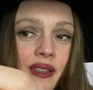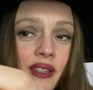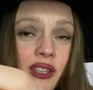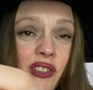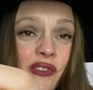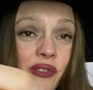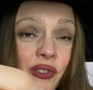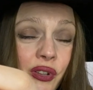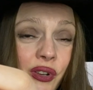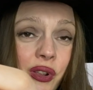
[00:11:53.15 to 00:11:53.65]

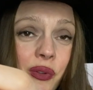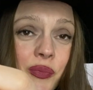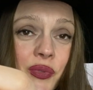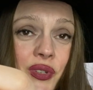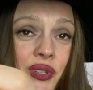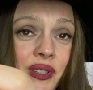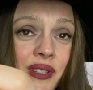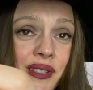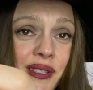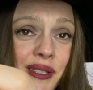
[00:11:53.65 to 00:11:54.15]
You've got
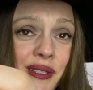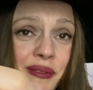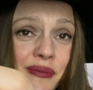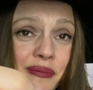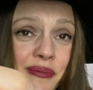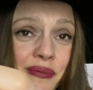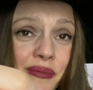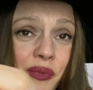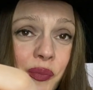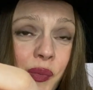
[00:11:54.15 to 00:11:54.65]
options,
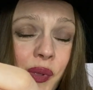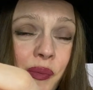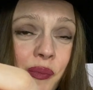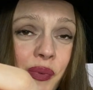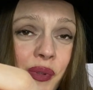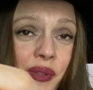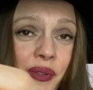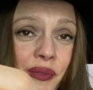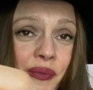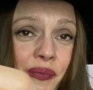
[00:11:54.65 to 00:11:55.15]

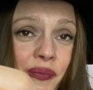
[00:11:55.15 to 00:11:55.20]
remember?